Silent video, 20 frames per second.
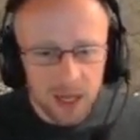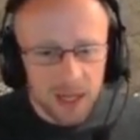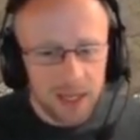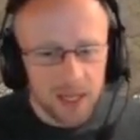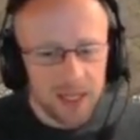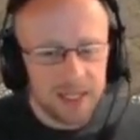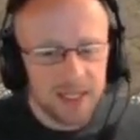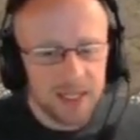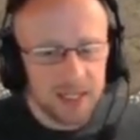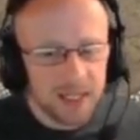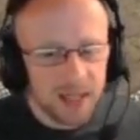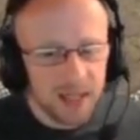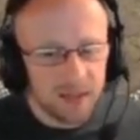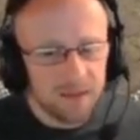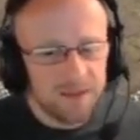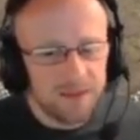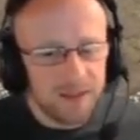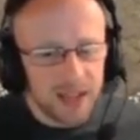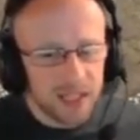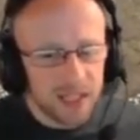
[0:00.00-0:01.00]
He is in
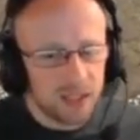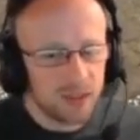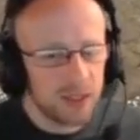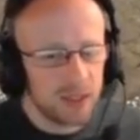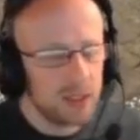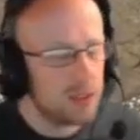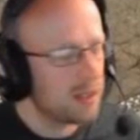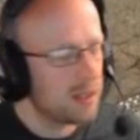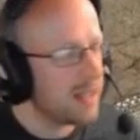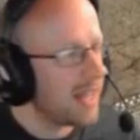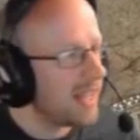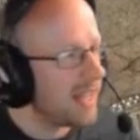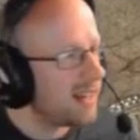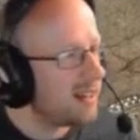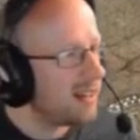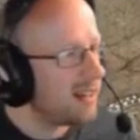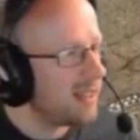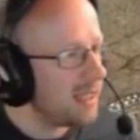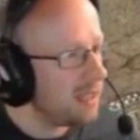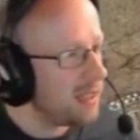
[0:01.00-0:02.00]
that veteran unit, that
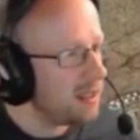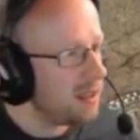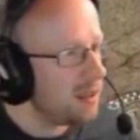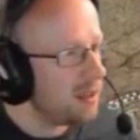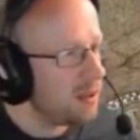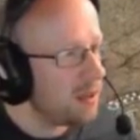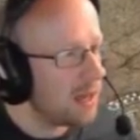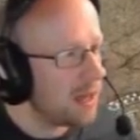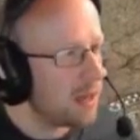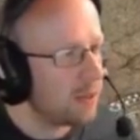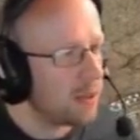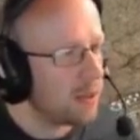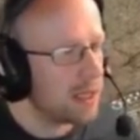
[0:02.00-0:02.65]
elite unit,